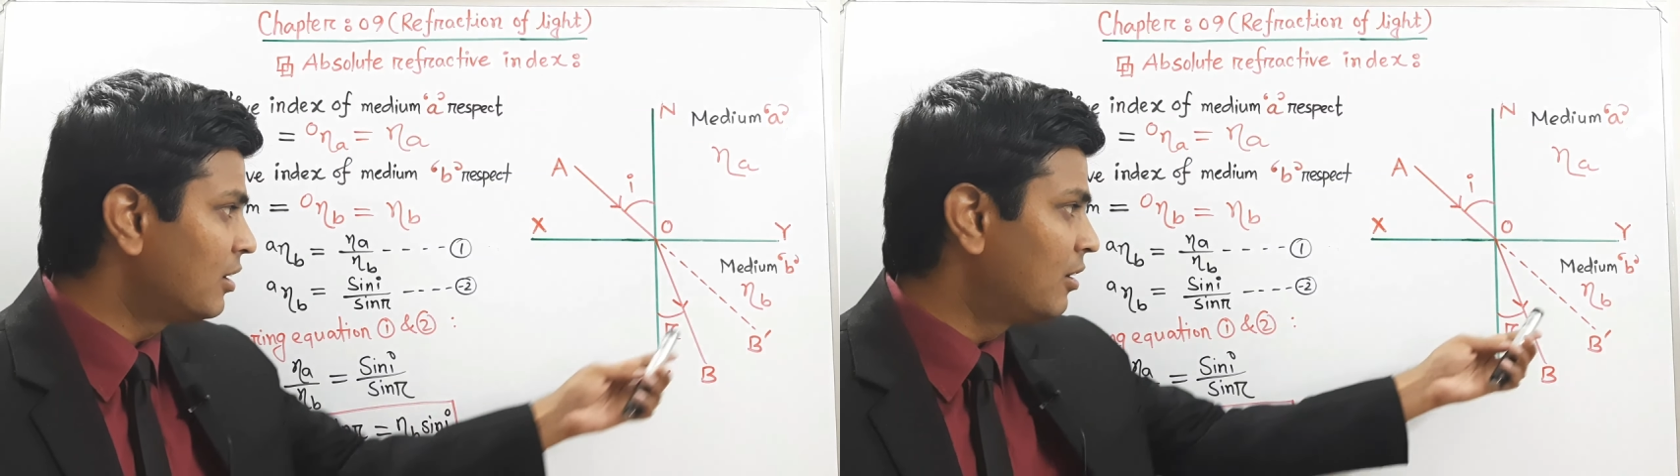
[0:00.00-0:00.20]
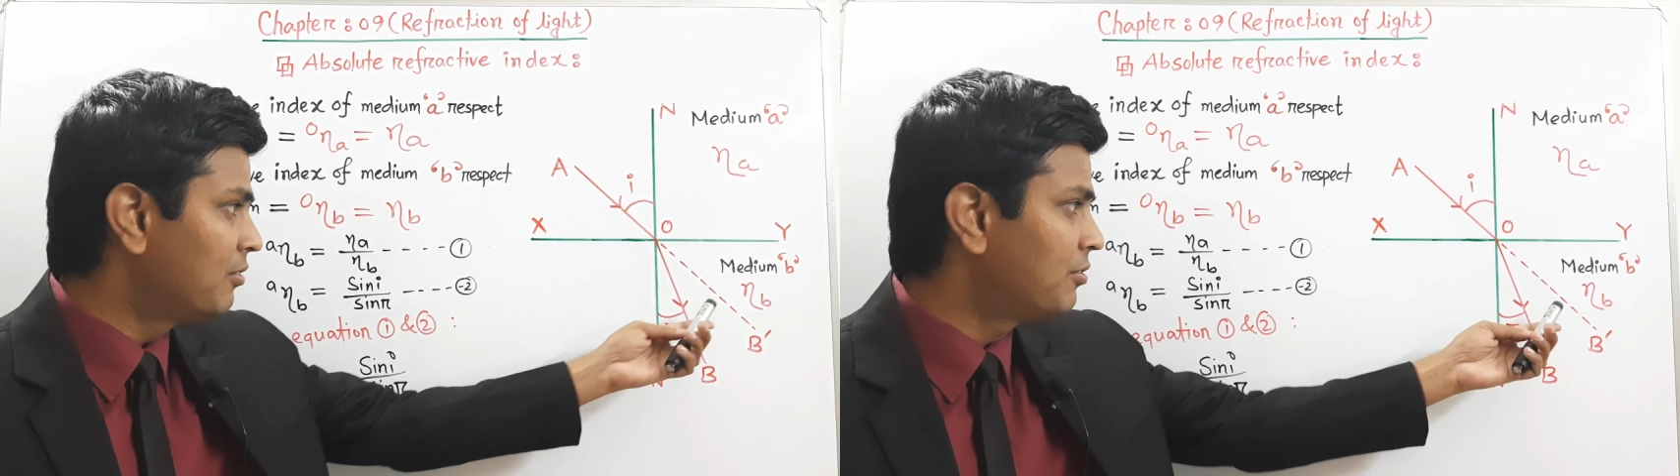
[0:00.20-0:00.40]

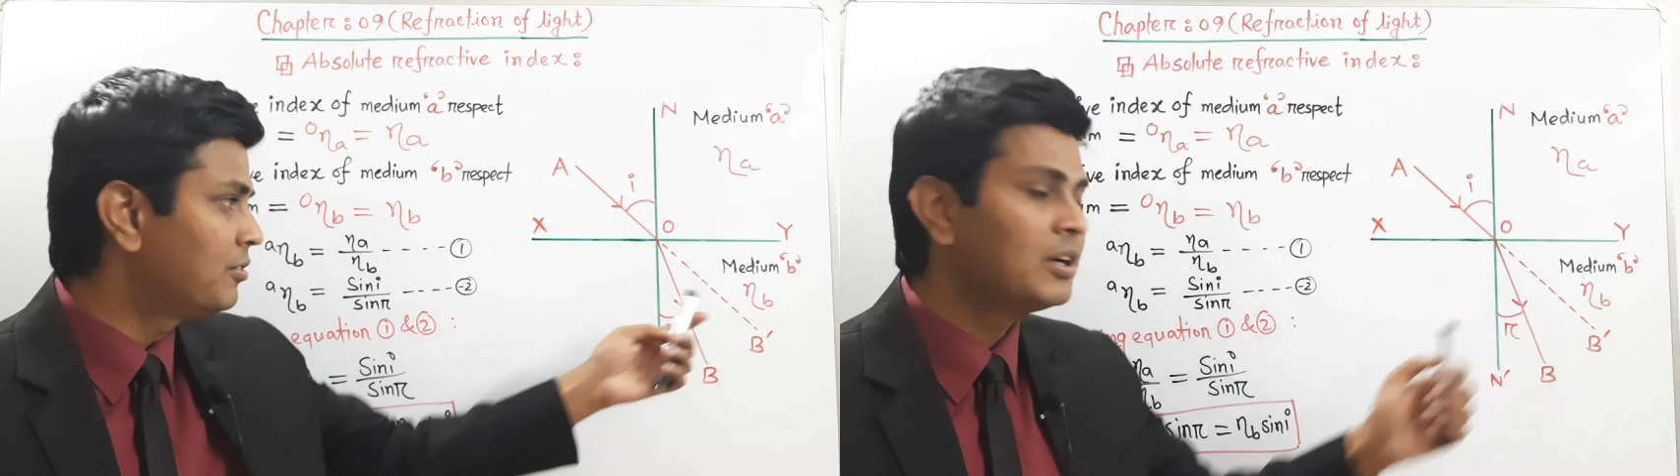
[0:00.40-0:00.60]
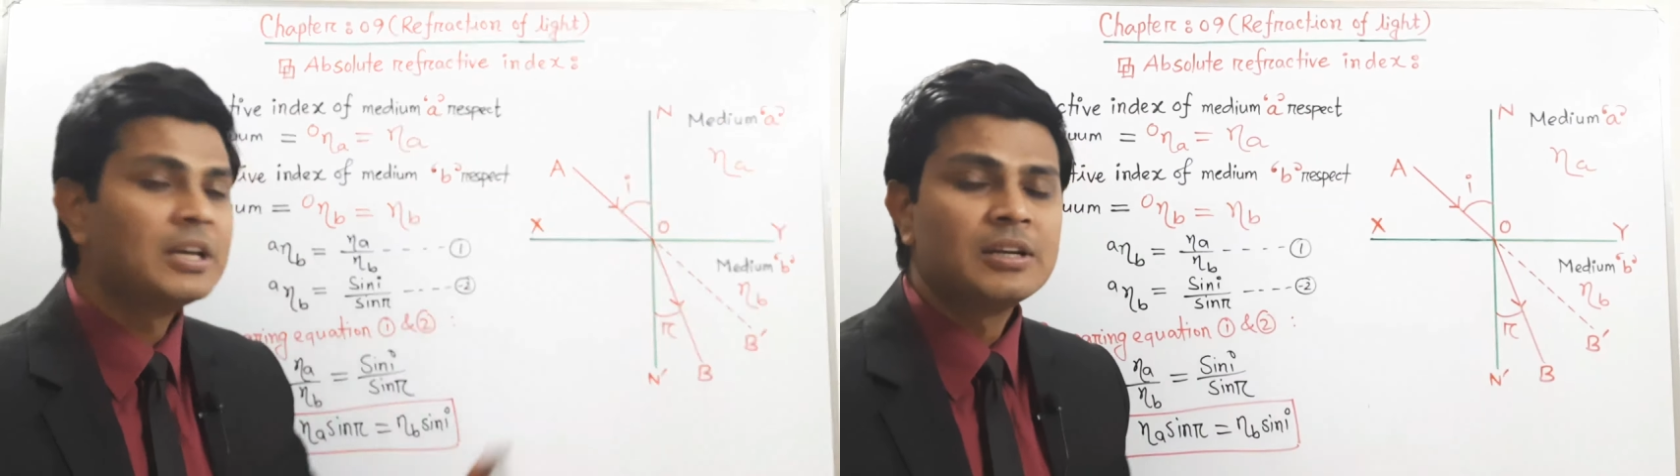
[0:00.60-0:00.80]
of
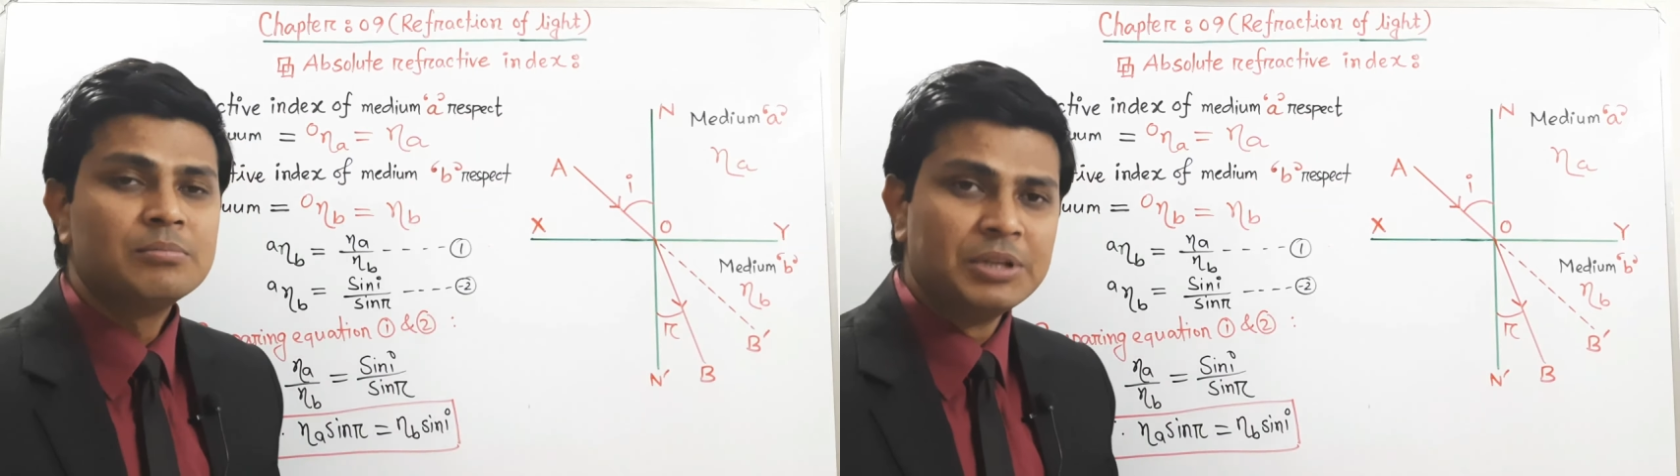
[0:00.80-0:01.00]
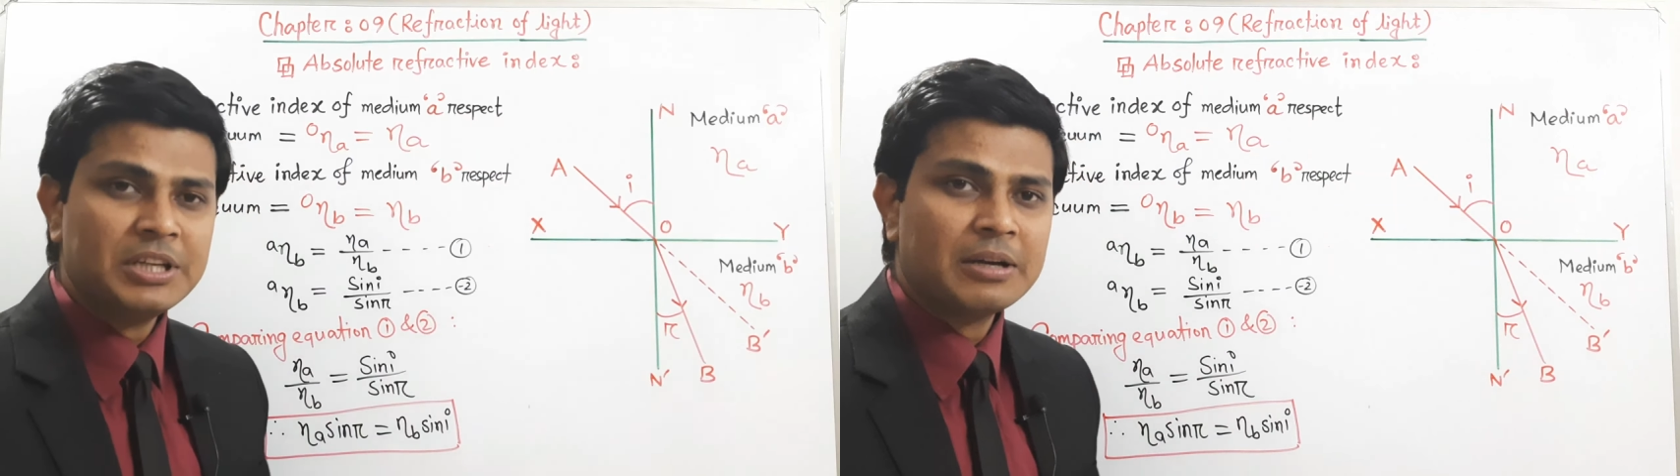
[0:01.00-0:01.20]

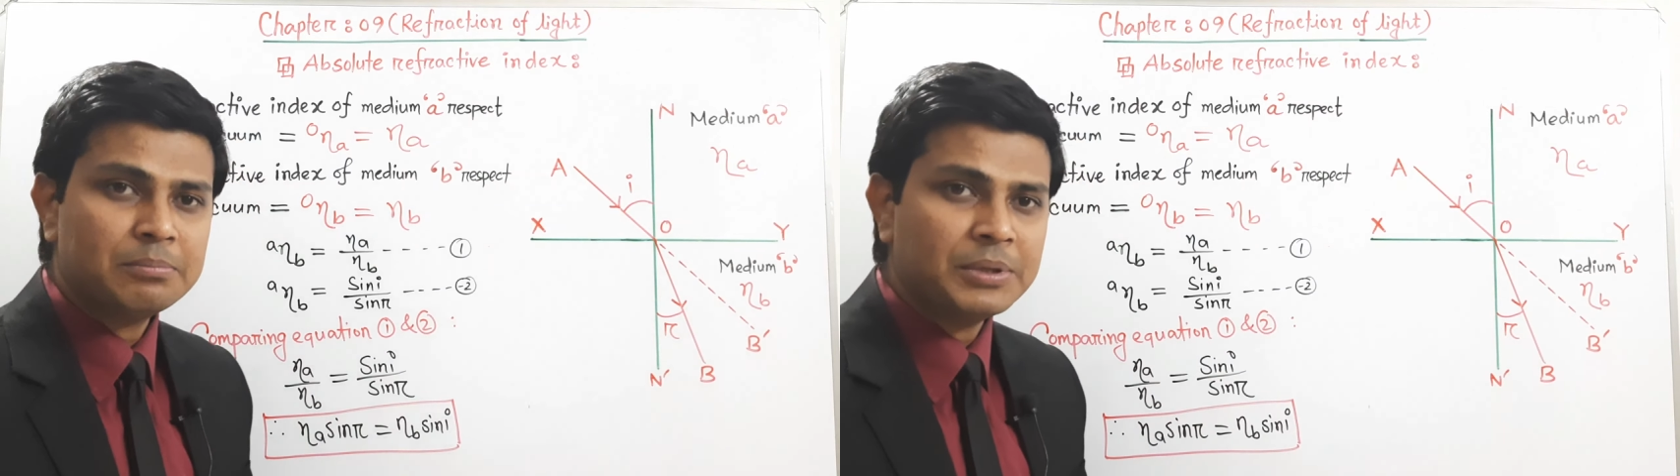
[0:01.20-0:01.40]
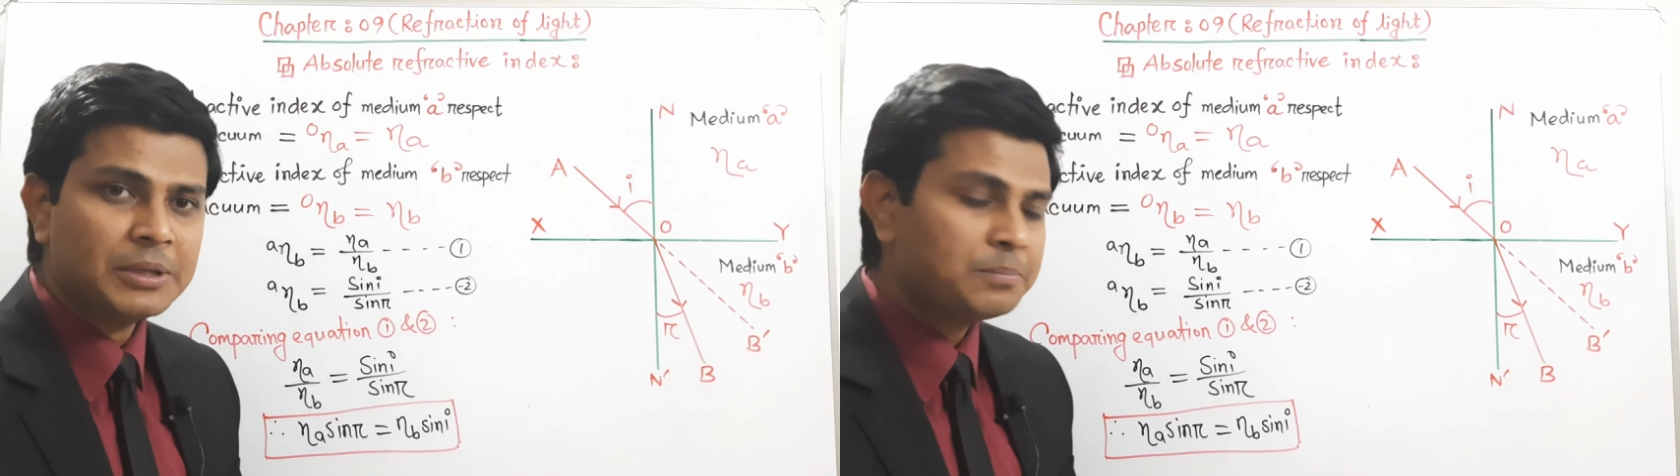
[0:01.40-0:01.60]
medium
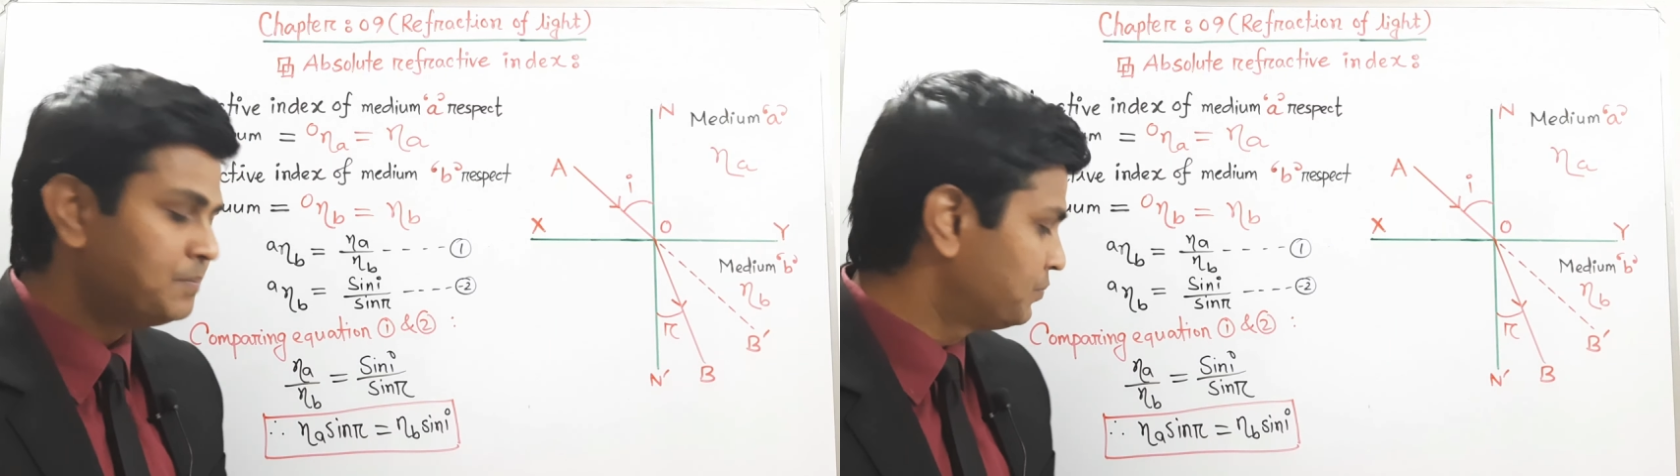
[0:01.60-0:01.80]
B.